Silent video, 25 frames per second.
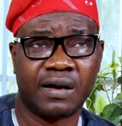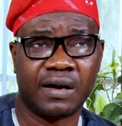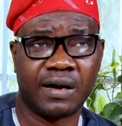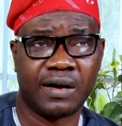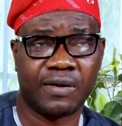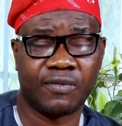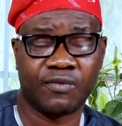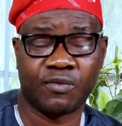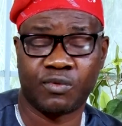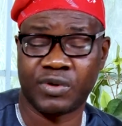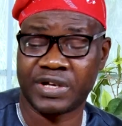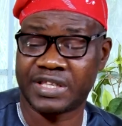
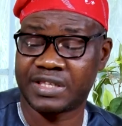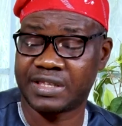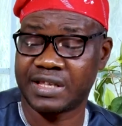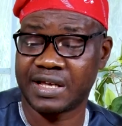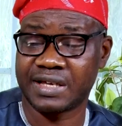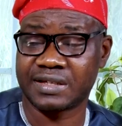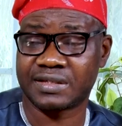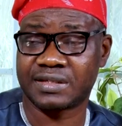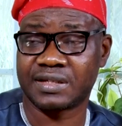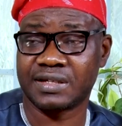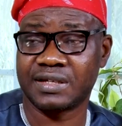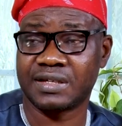
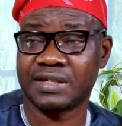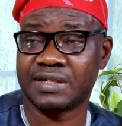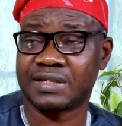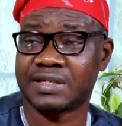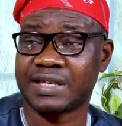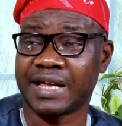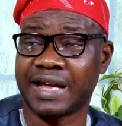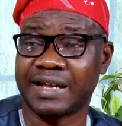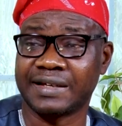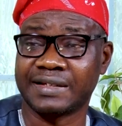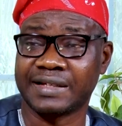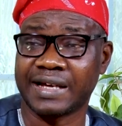
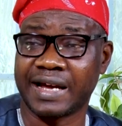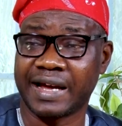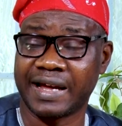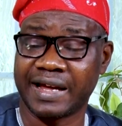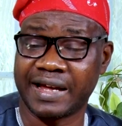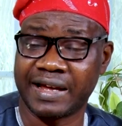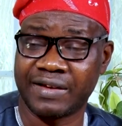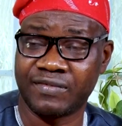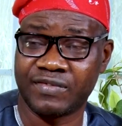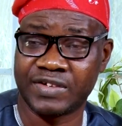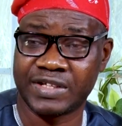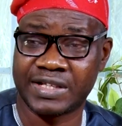witnesses and their
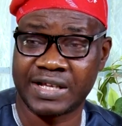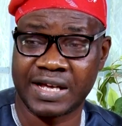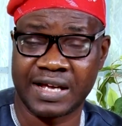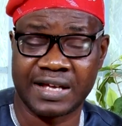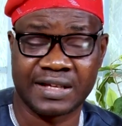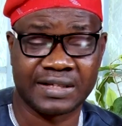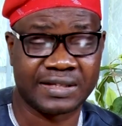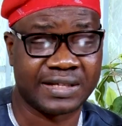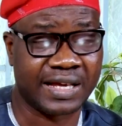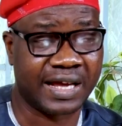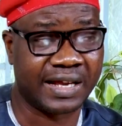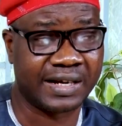
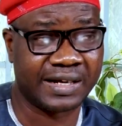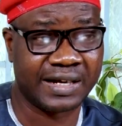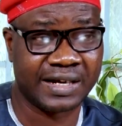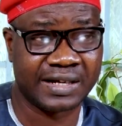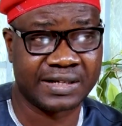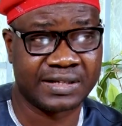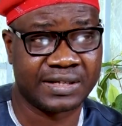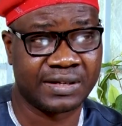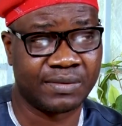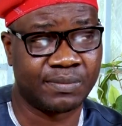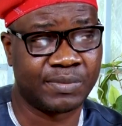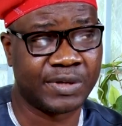evidence and
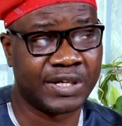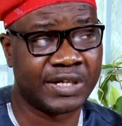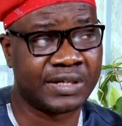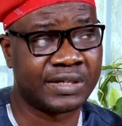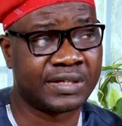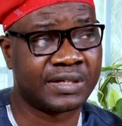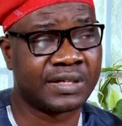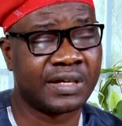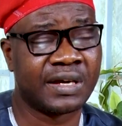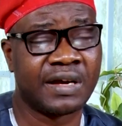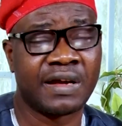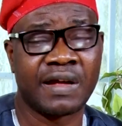
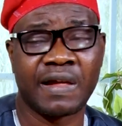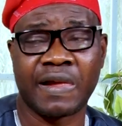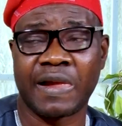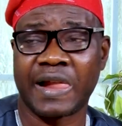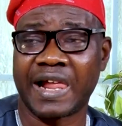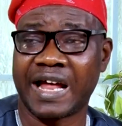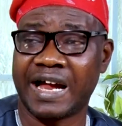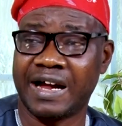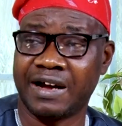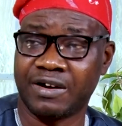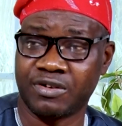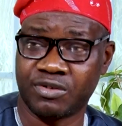exhibits
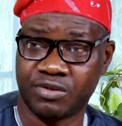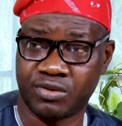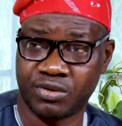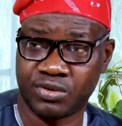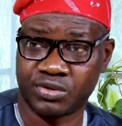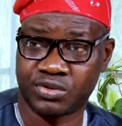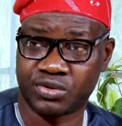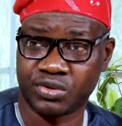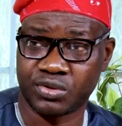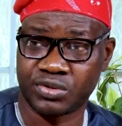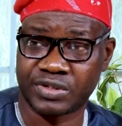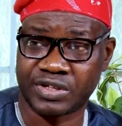and
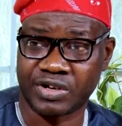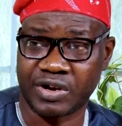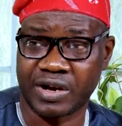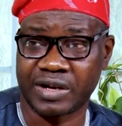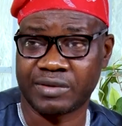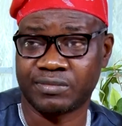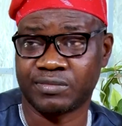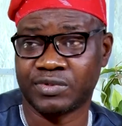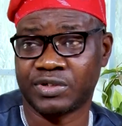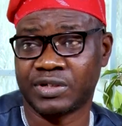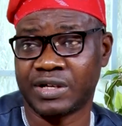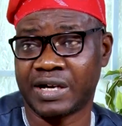go to
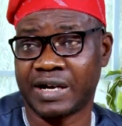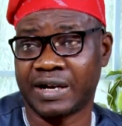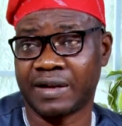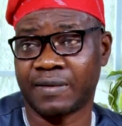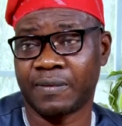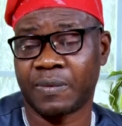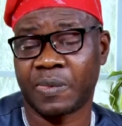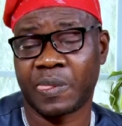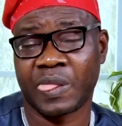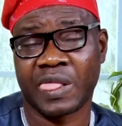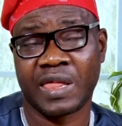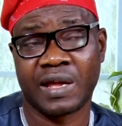
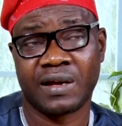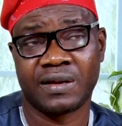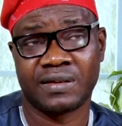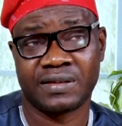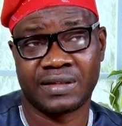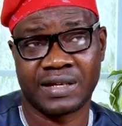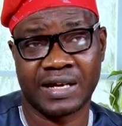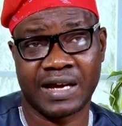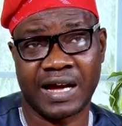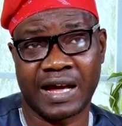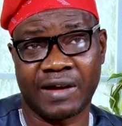tribunal. They